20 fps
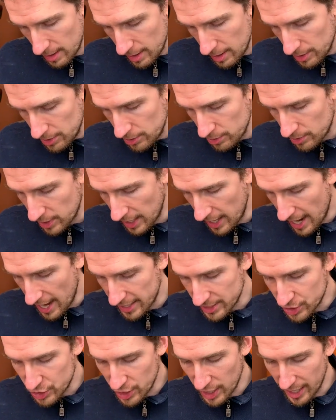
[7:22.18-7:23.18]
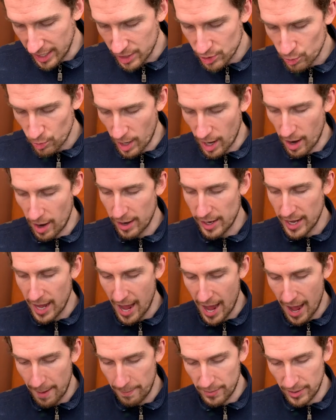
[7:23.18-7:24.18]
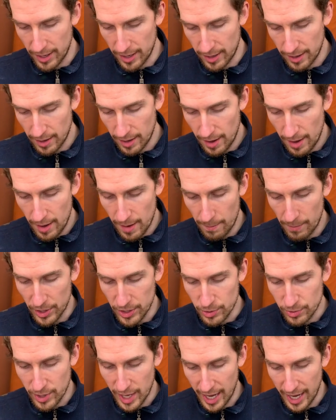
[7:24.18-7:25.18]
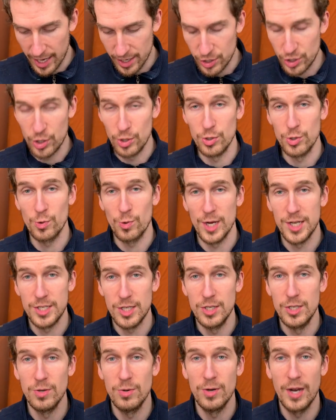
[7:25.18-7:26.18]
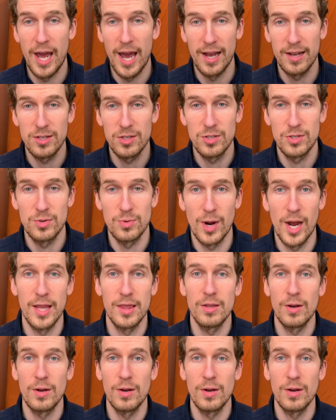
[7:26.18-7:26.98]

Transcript: You cannot change what already happened, but you can choose what to do next, right?